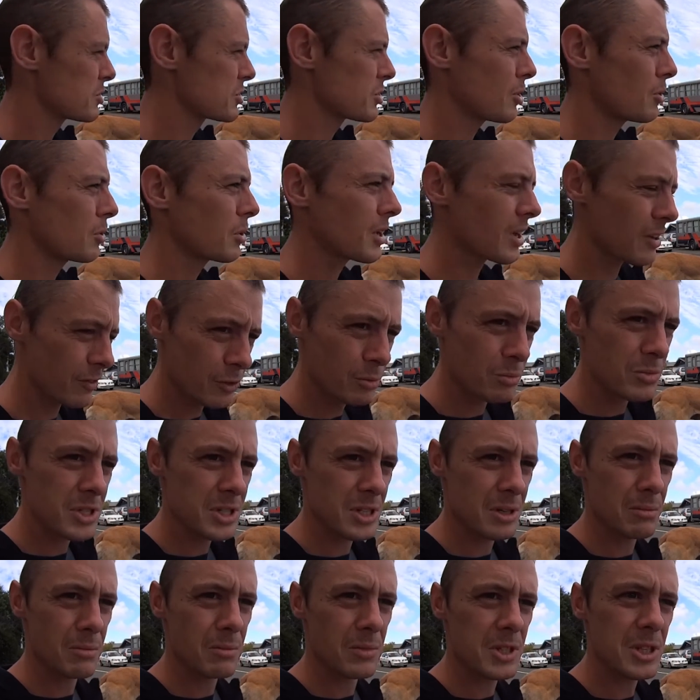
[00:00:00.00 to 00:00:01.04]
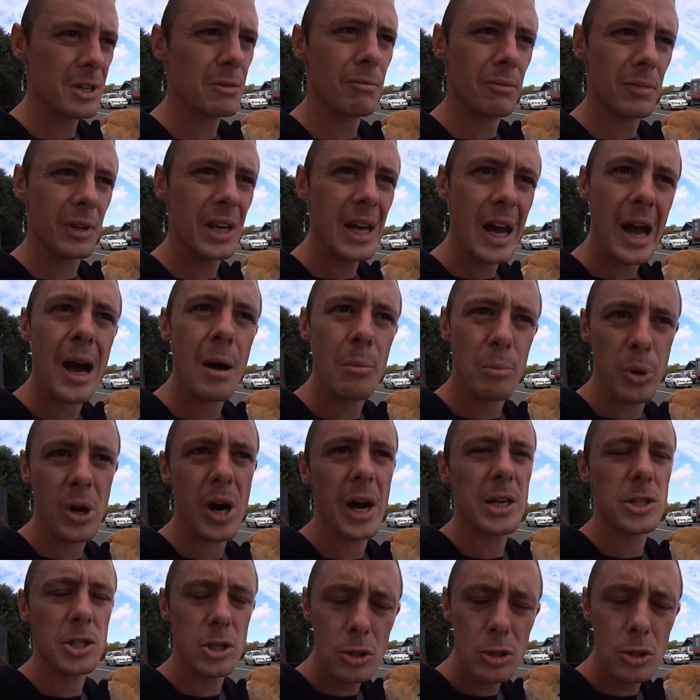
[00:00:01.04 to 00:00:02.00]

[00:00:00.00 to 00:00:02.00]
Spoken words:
So I'll give him some calm praise,